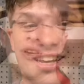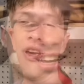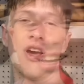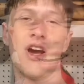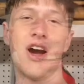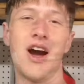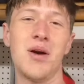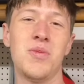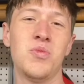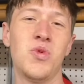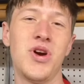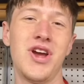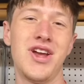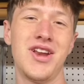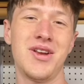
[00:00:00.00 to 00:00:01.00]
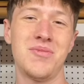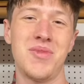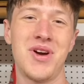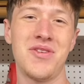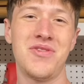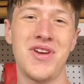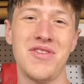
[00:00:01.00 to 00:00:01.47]
I'm Wade, and
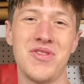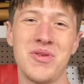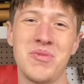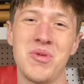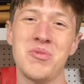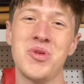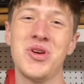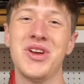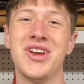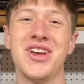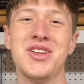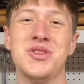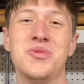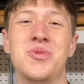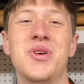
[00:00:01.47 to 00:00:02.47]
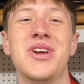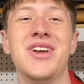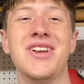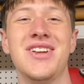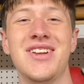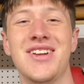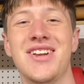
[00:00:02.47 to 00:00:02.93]
my favorite memory is
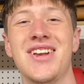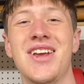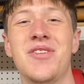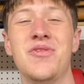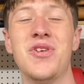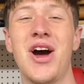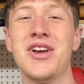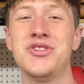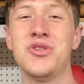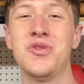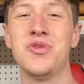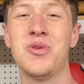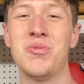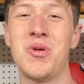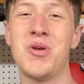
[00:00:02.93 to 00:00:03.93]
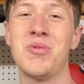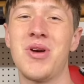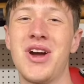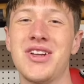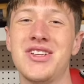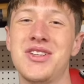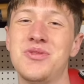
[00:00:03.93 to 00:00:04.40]
when, in high school football
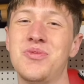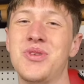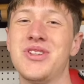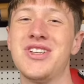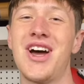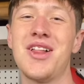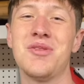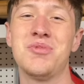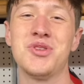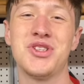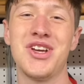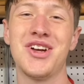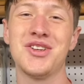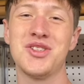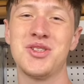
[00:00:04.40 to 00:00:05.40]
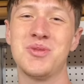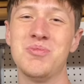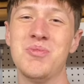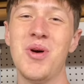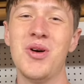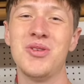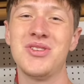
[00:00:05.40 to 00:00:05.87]
practice, when Tyler Purcell
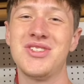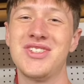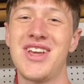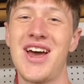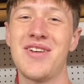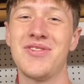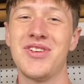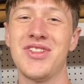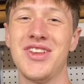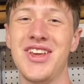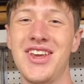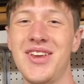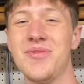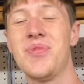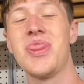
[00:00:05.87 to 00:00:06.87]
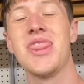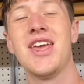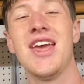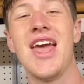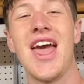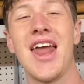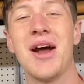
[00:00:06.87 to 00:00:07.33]
smoked Zaffer Lee.
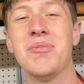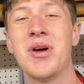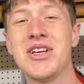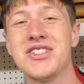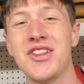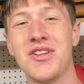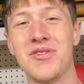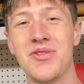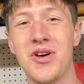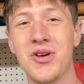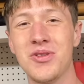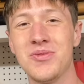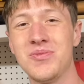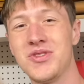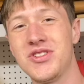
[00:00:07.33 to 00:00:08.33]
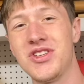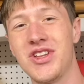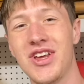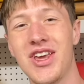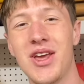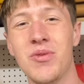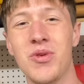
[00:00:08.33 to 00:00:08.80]
And I'm passing the phone to the
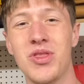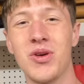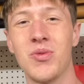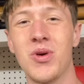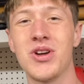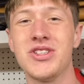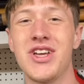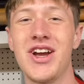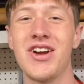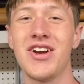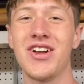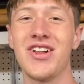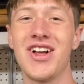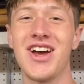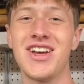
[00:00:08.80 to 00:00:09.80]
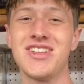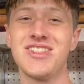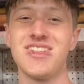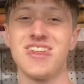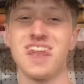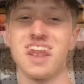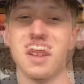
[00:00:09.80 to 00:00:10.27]
kid with the worst hair in
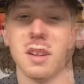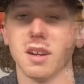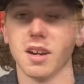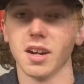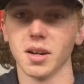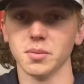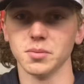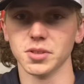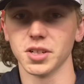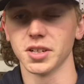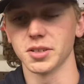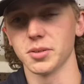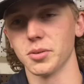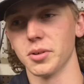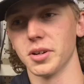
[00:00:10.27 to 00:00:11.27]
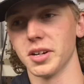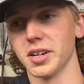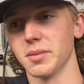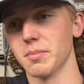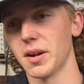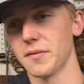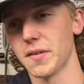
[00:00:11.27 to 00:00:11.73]
class. I'm Jared Coyer.
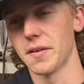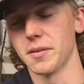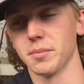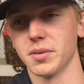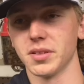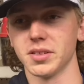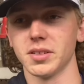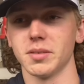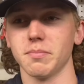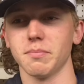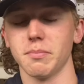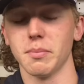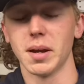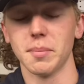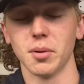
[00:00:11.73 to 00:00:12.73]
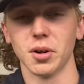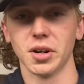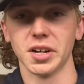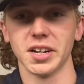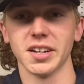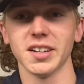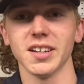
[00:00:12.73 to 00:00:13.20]
My favorite
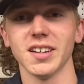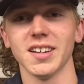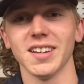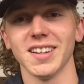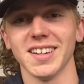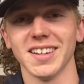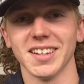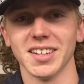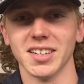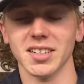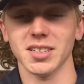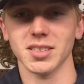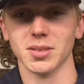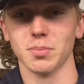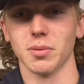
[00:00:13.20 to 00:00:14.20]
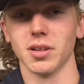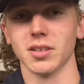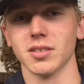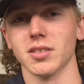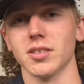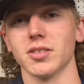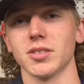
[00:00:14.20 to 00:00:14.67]
memory is playing
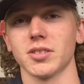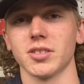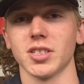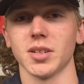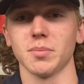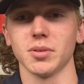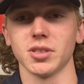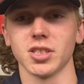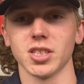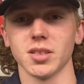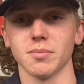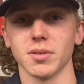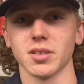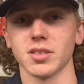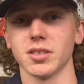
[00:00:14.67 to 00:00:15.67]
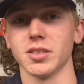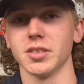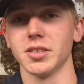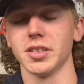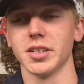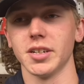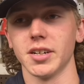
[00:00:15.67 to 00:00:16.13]
in the championship my senior
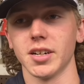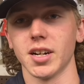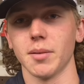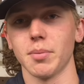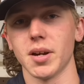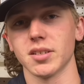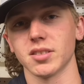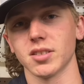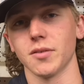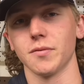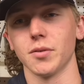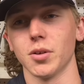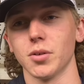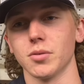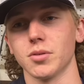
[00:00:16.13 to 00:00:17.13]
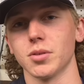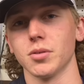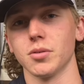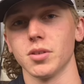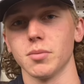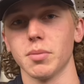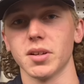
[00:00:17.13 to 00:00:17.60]
year, and I'm passing the phone to
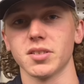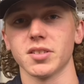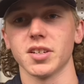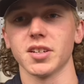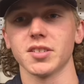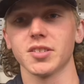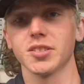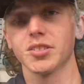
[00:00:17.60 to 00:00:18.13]
the best dancer.